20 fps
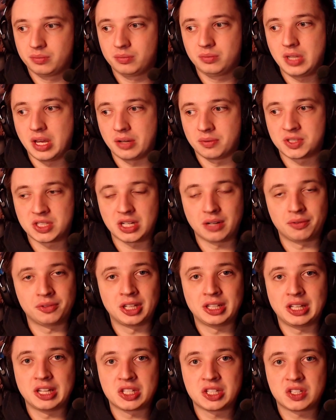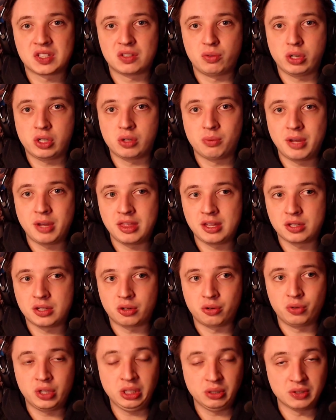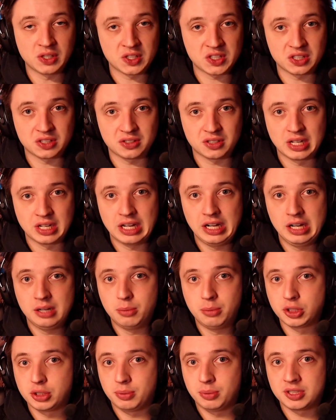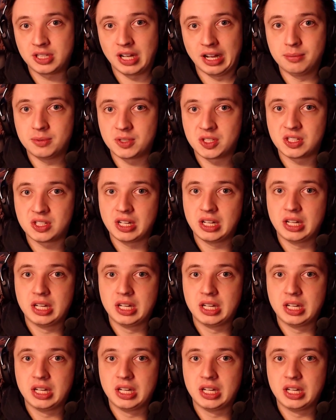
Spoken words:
yeah, stuff that gets recommended or requested multiple times